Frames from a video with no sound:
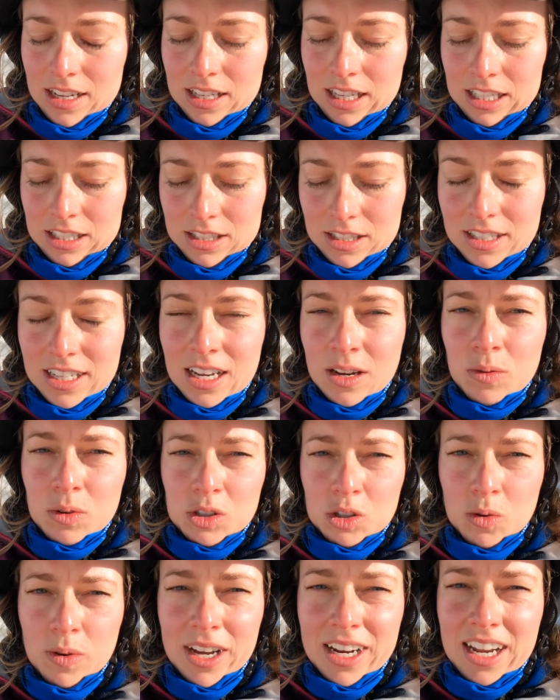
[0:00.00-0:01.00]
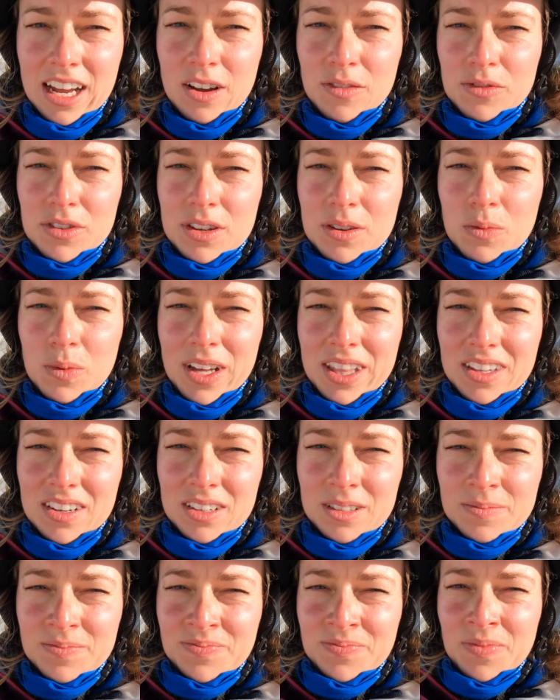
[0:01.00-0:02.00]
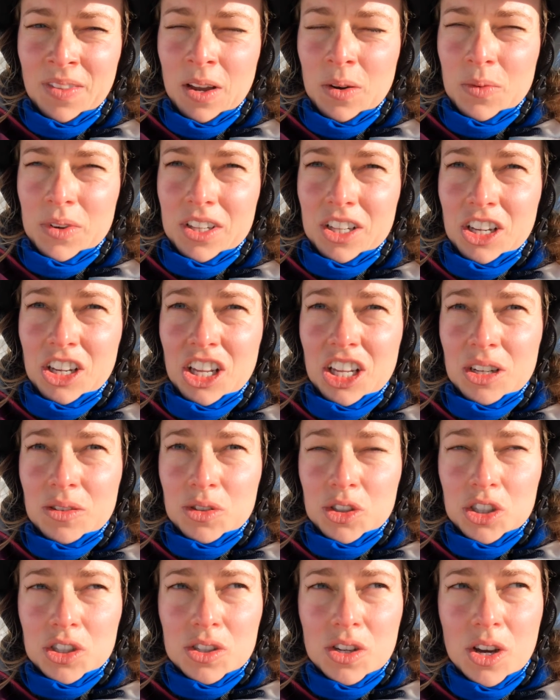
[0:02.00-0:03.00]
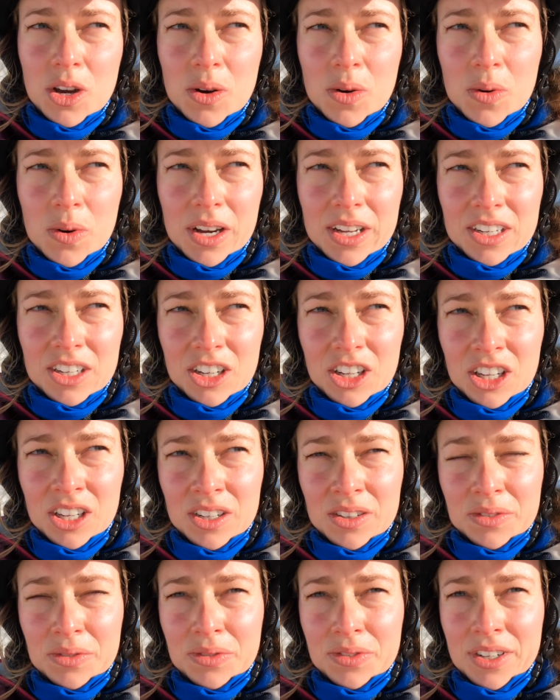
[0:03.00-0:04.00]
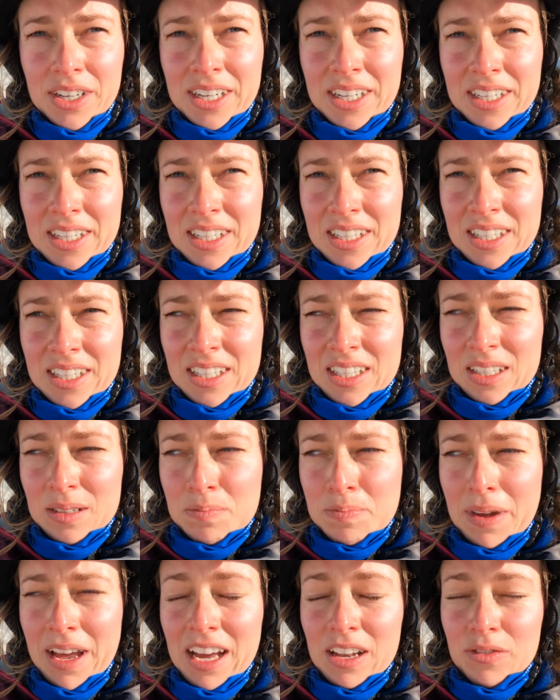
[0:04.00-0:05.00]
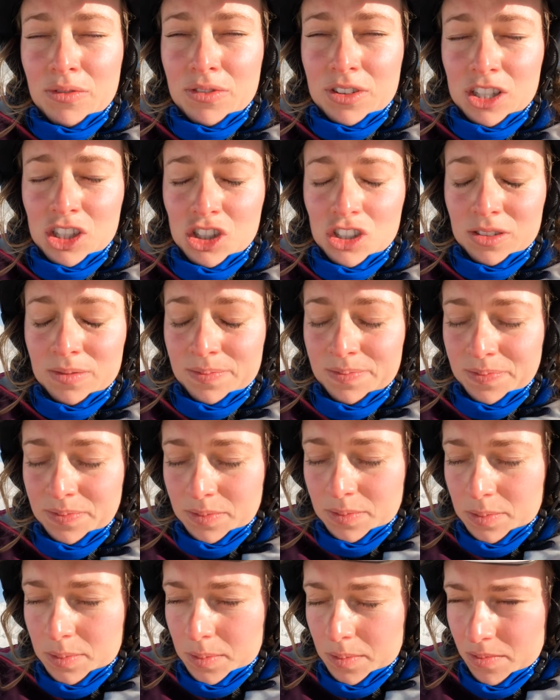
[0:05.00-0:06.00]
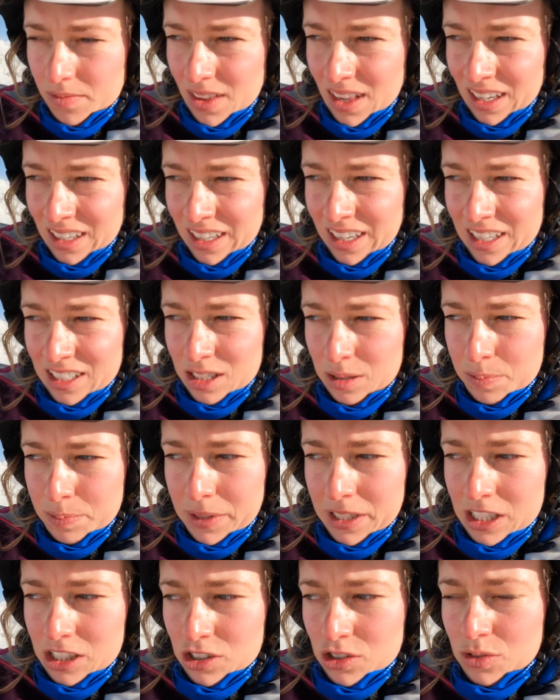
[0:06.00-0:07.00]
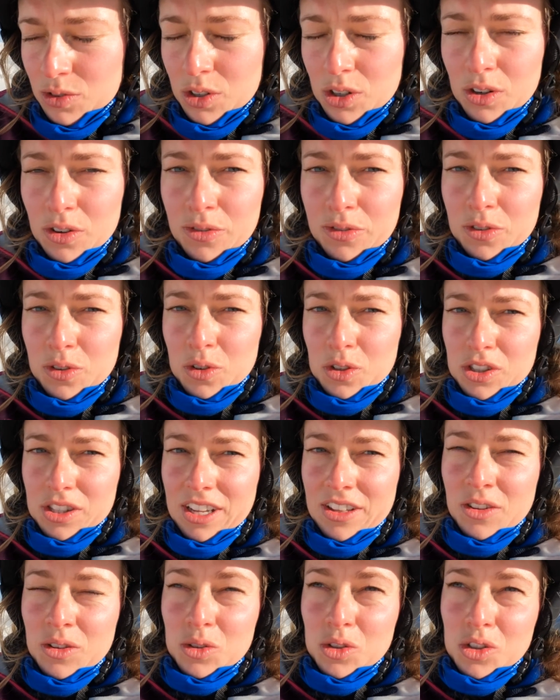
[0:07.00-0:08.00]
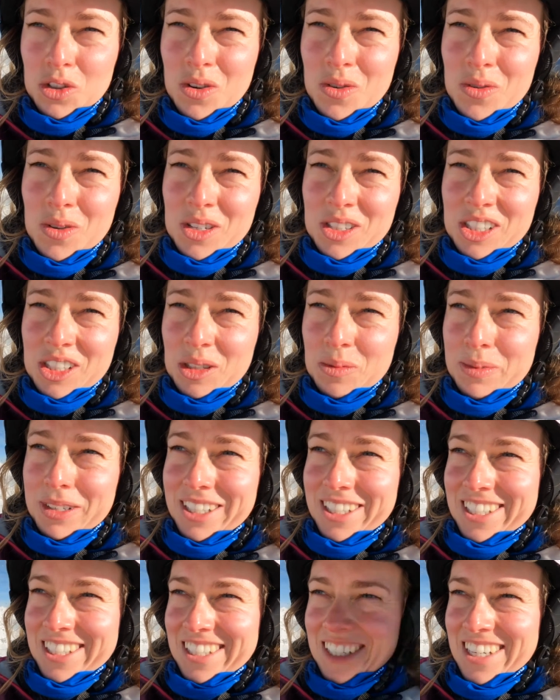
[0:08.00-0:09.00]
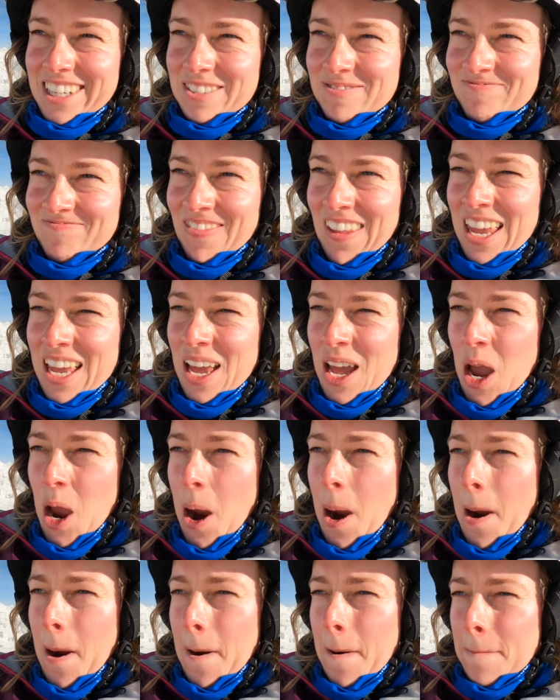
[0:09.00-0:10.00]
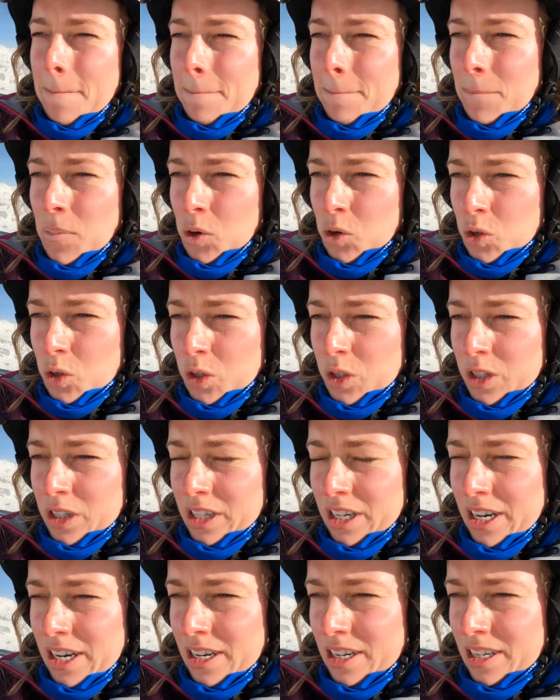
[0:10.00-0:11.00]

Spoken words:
Yesterday it was quite heavy weather with a lot of snow and a lot of bad vision. And the pistes were, of course, then also a little bit more